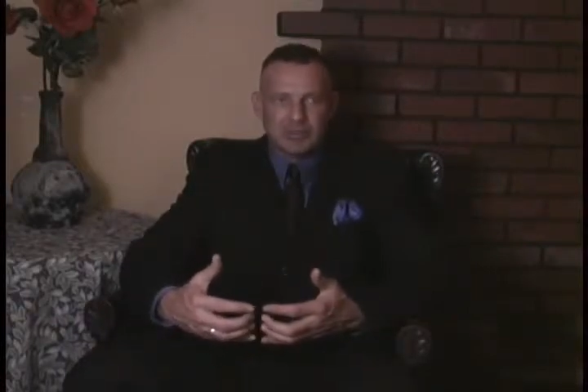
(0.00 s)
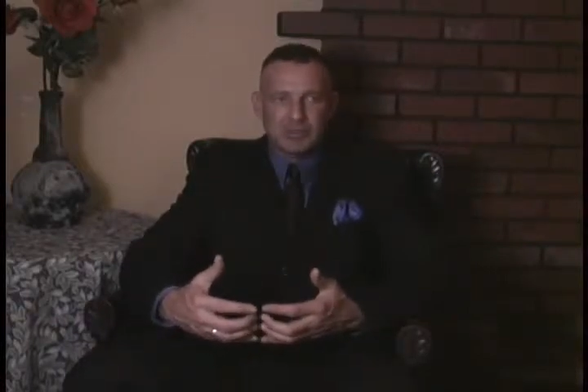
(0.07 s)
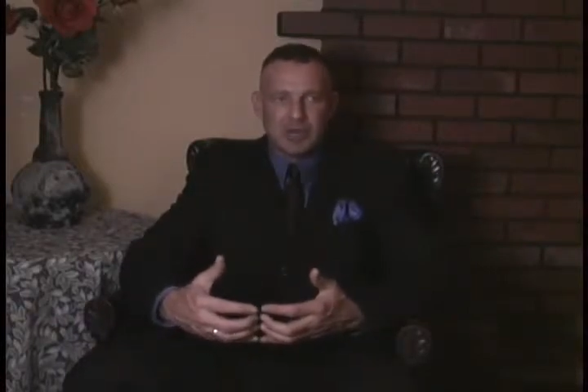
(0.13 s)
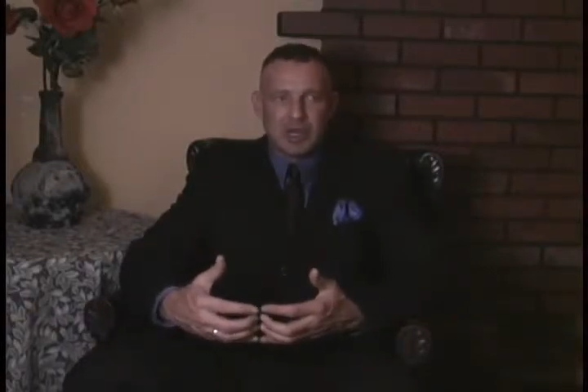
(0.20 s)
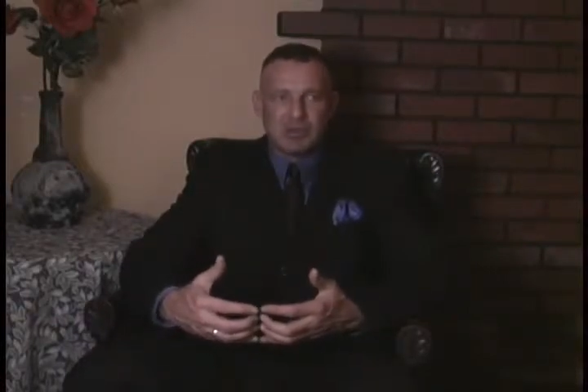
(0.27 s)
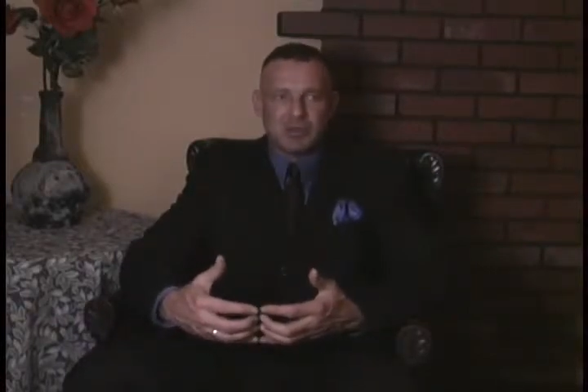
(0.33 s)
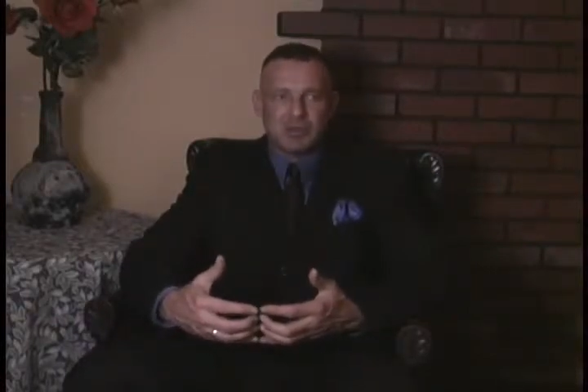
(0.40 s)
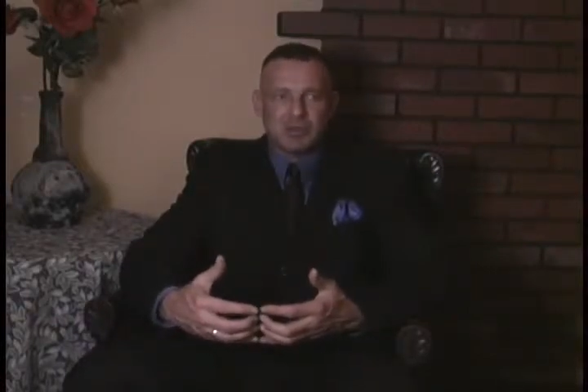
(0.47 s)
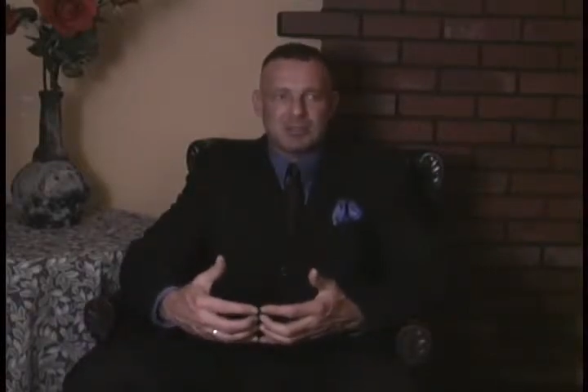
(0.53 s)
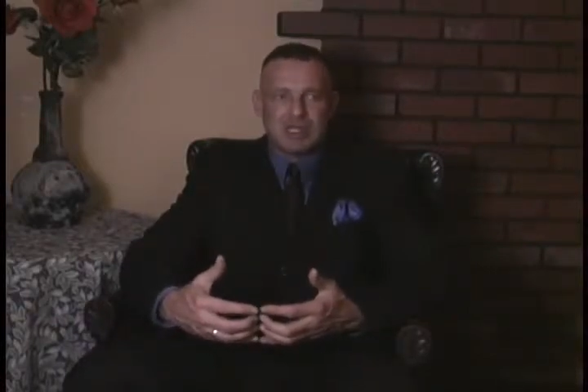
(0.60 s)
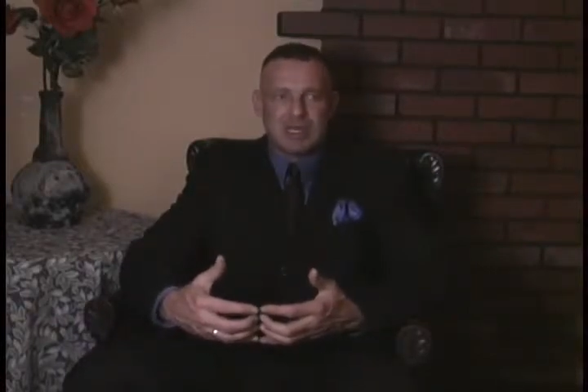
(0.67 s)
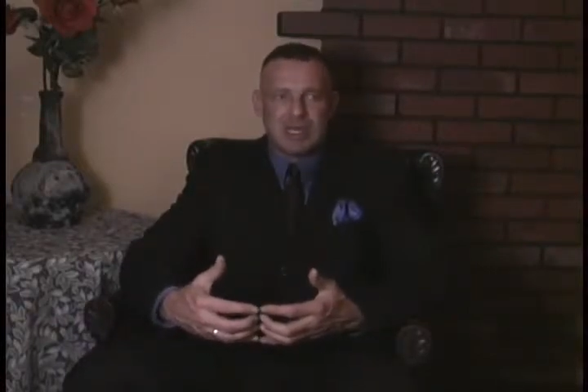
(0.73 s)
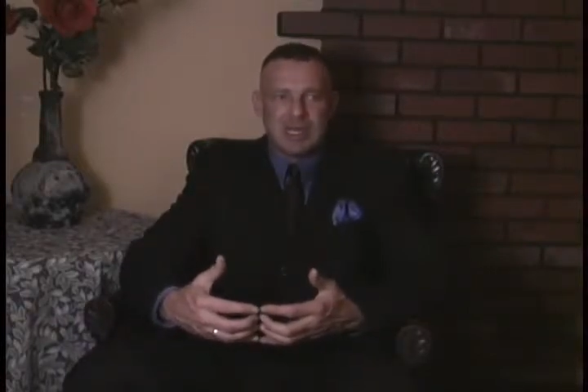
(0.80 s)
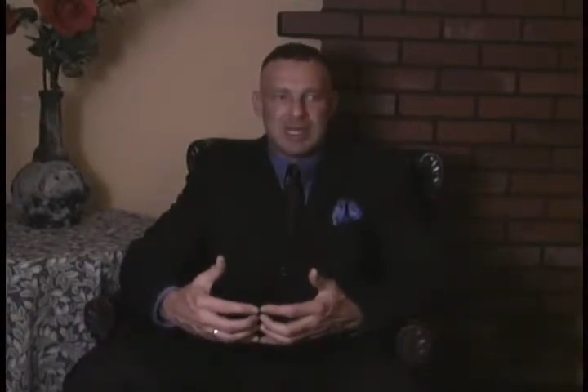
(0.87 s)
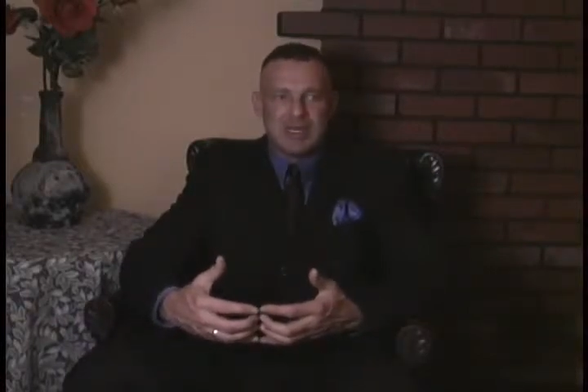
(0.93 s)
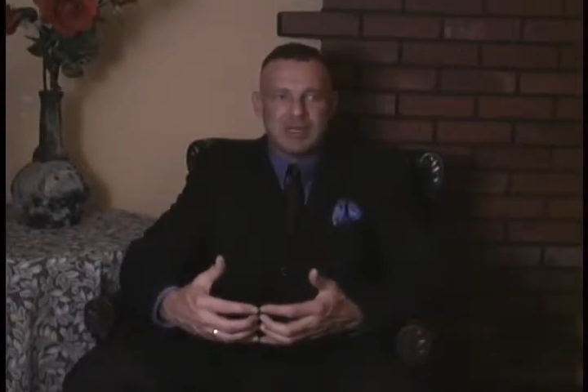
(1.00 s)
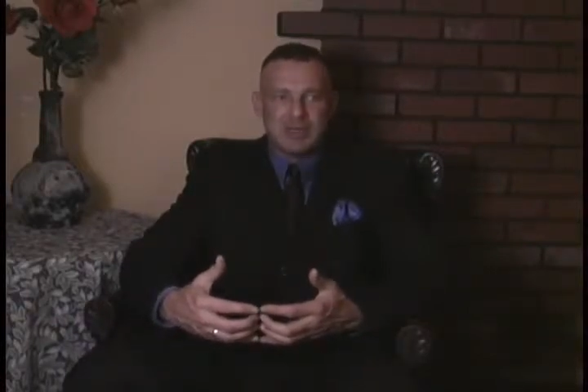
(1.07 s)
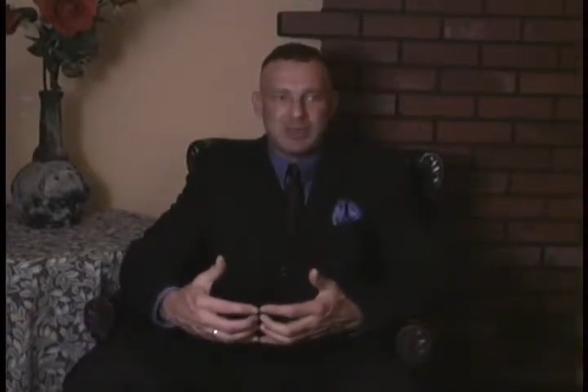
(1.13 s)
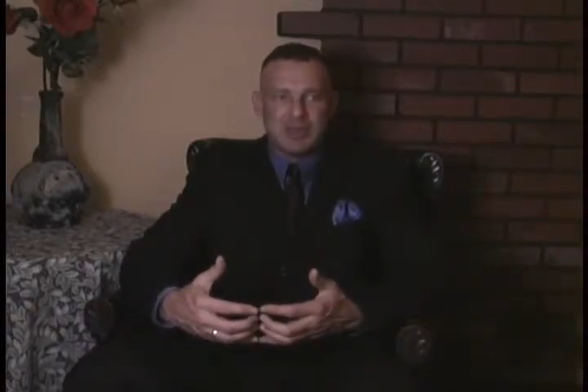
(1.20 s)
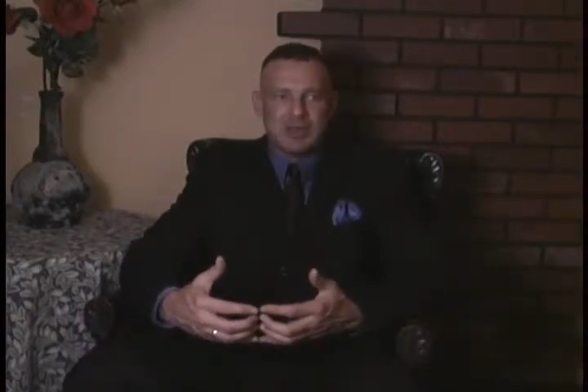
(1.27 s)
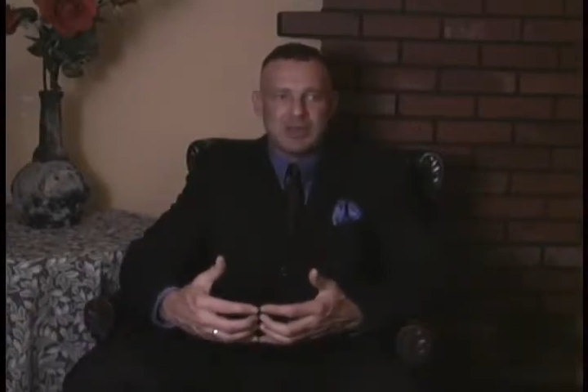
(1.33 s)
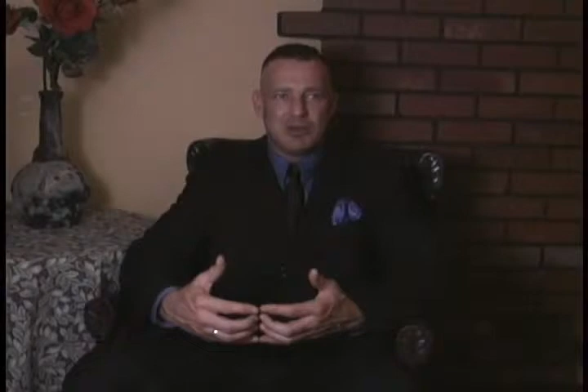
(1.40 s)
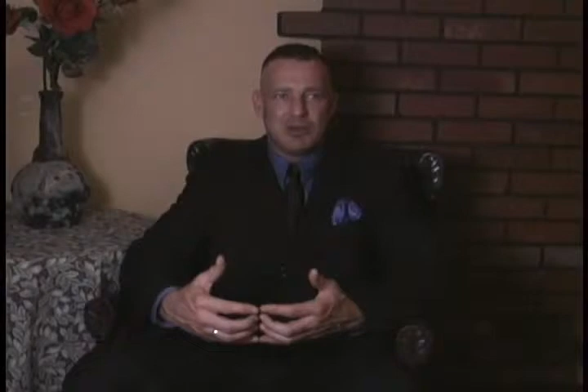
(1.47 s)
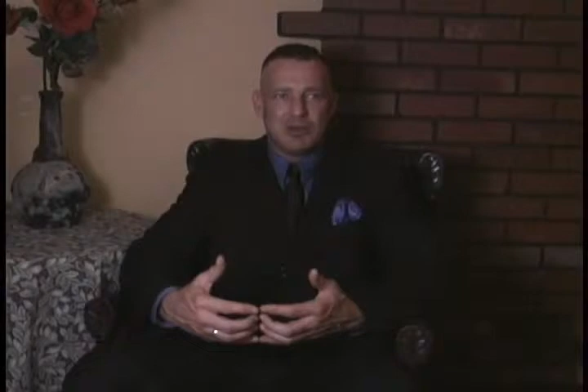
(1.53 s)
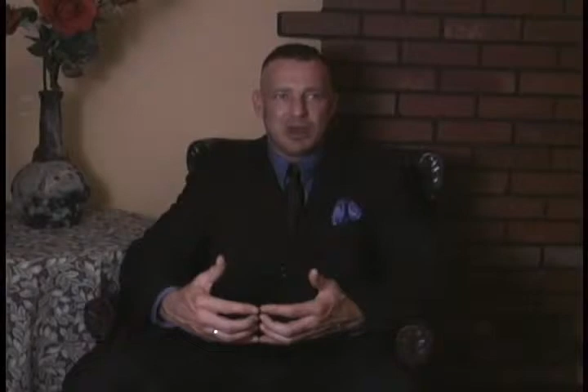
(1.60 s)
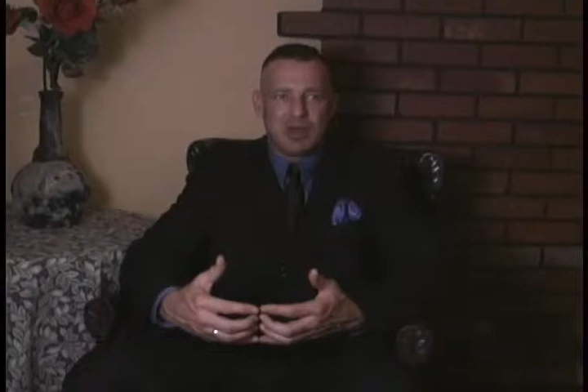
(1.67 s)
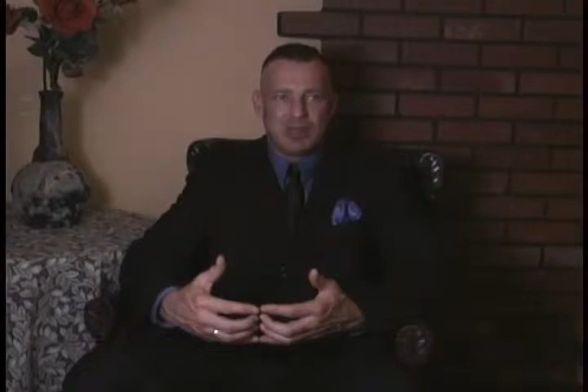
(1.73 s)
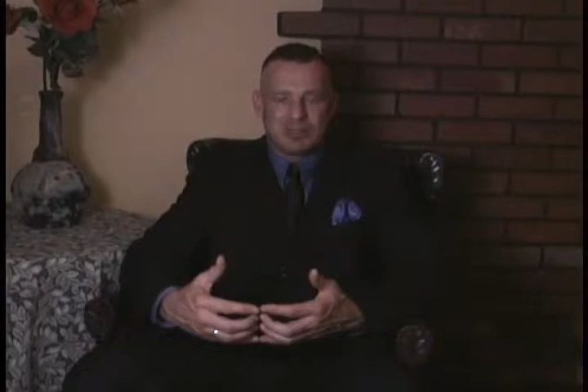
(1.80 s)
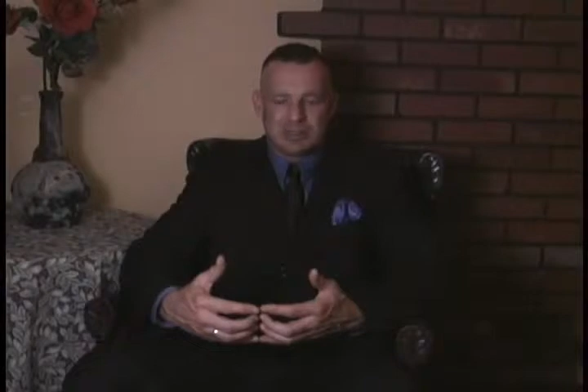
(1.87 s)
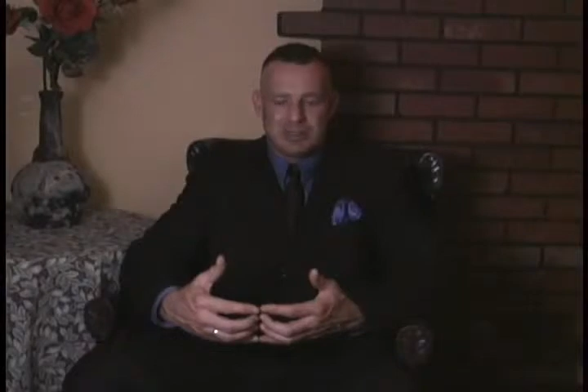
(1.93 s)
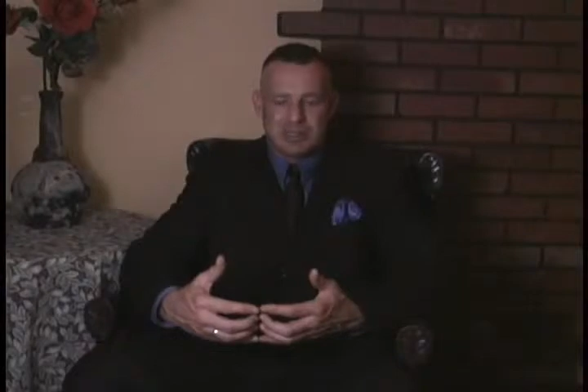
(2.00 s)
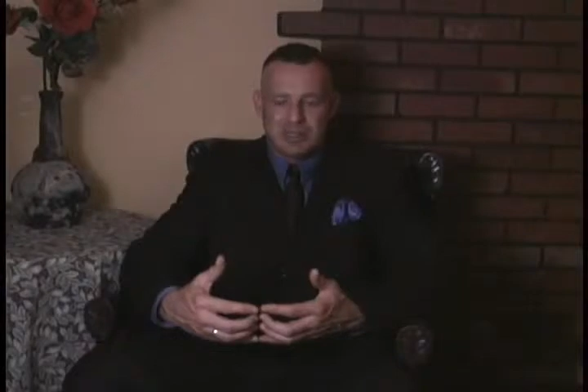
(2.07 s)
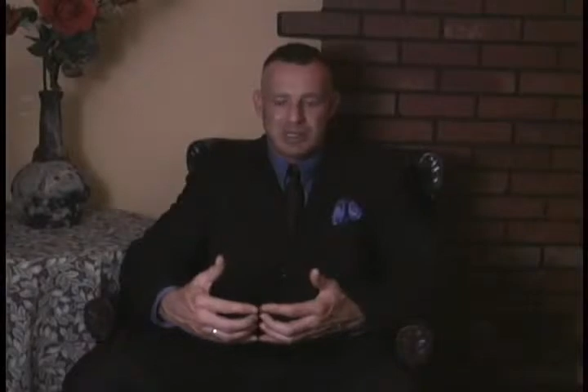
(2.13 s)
problems that need to be addressed.